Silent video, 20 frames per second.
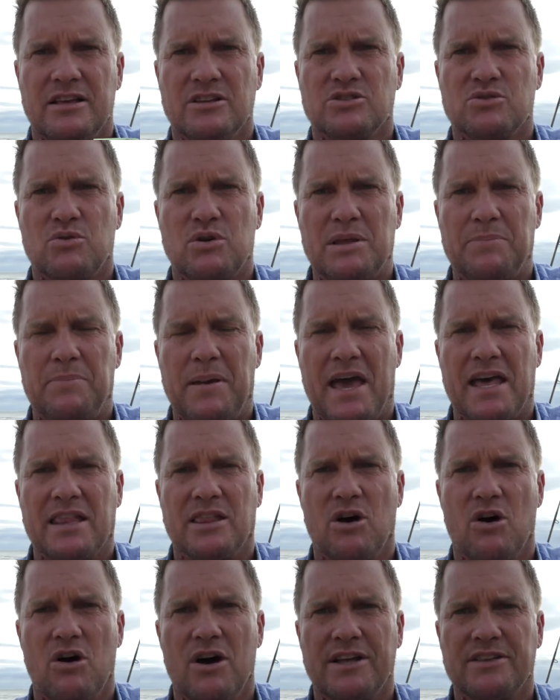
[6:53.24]
20-pound
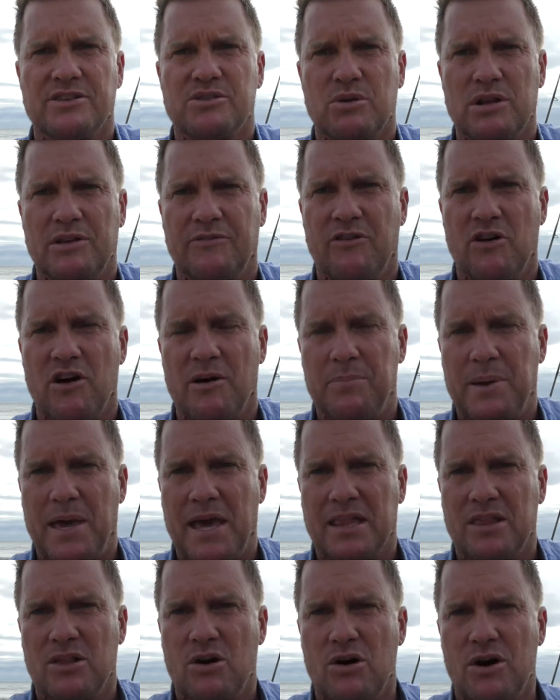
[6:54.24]
line,
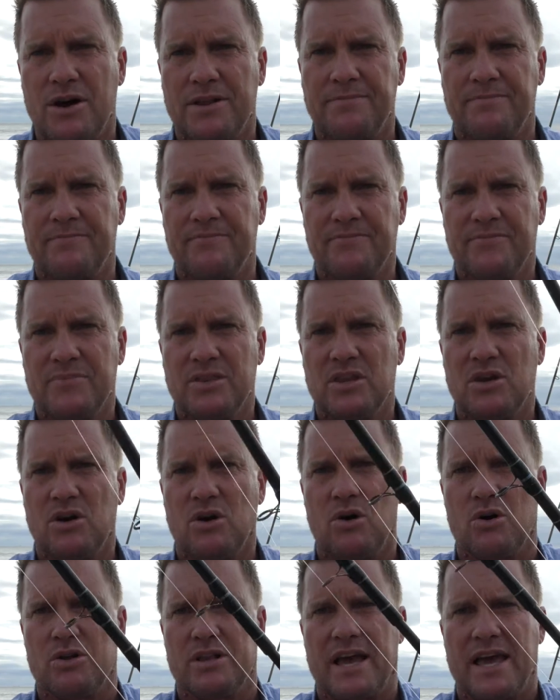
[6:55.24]
25-pound line
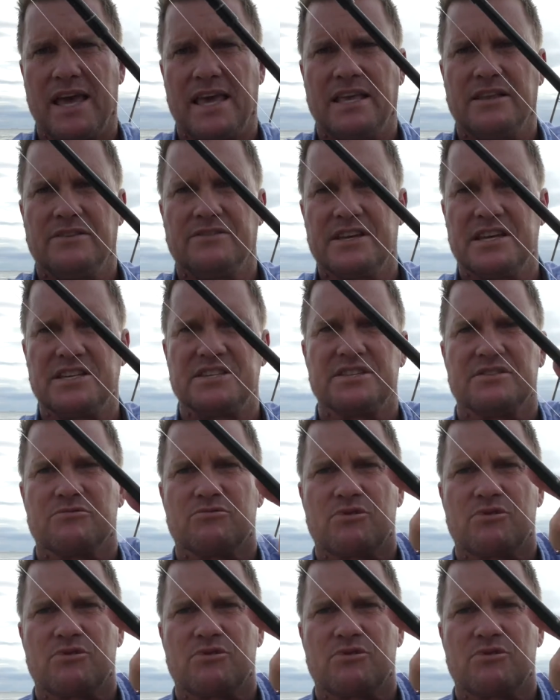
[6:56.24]
on a decent